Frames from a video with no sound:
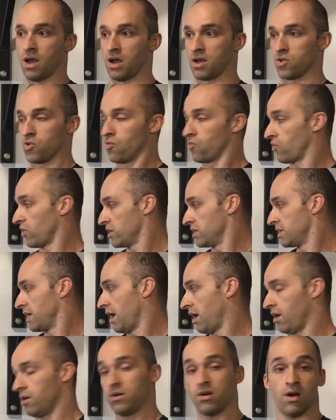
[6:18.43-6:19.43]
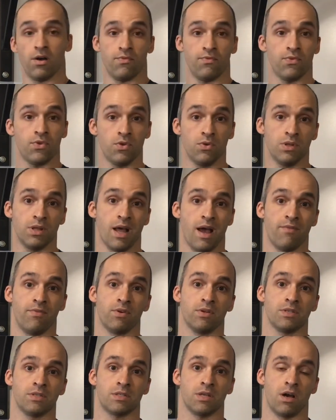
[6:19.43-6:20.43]
you've written down a few
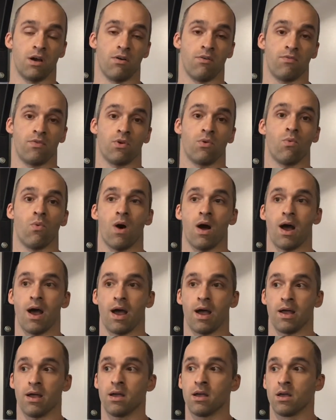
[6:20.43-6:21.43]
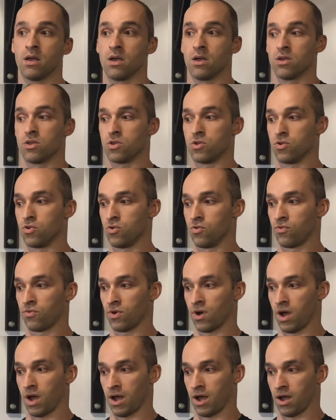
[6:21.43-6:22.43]
levels of your why, you've
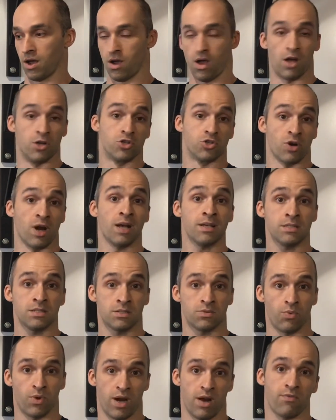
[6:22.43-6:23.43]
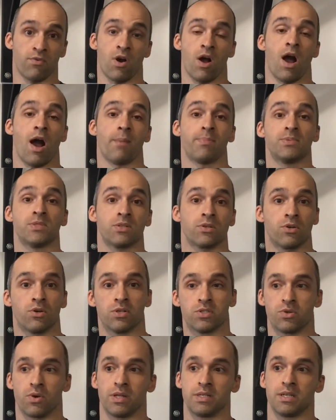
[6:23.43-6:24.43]
addressed whatever
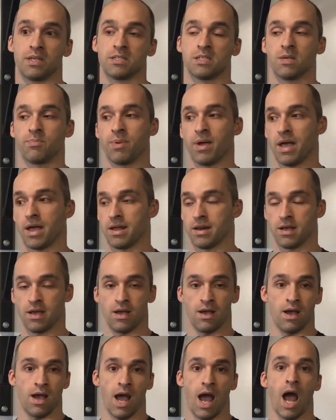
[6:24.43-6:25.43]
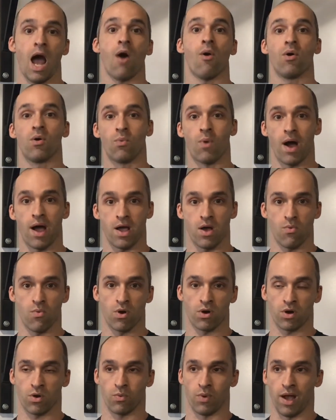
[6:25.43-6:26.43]
obstacles you anticipate, how and why you'll
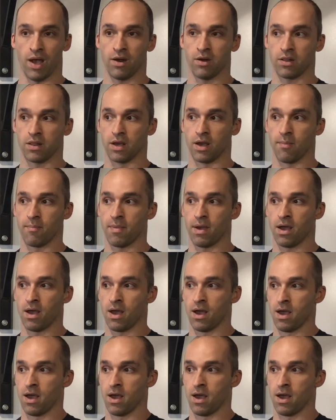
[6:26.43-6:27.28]
work around them.